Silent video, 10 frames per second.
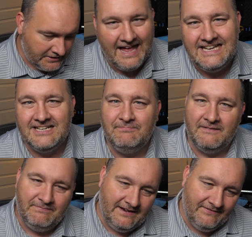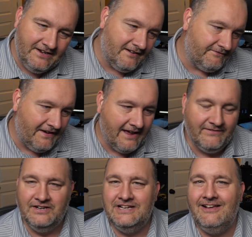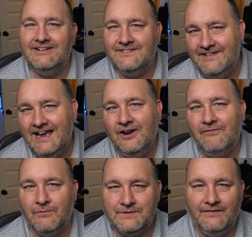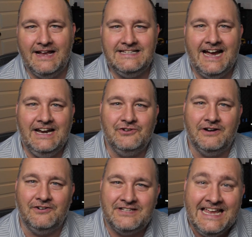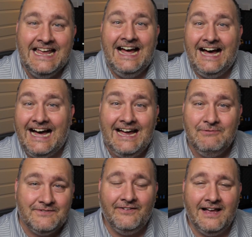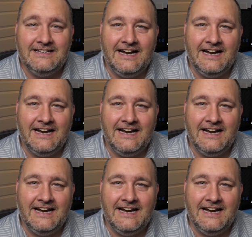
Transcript: Heads Up FPV on 5-inch. Alex Vanover was flying tiny trainers. I was flying